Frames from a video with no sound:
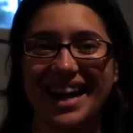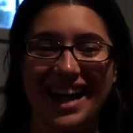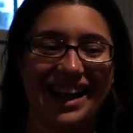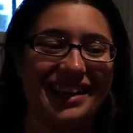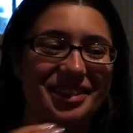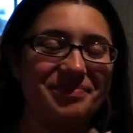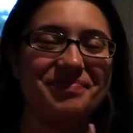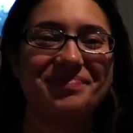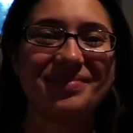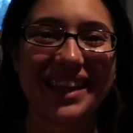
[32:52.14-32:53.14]
Hi,
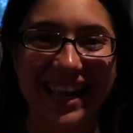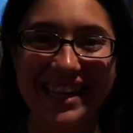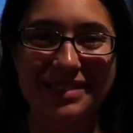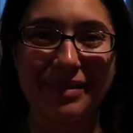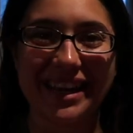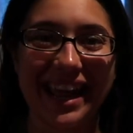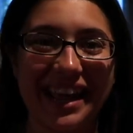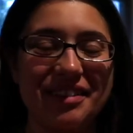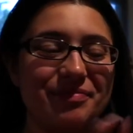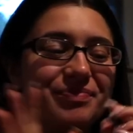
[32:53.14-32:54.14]
it's Monday.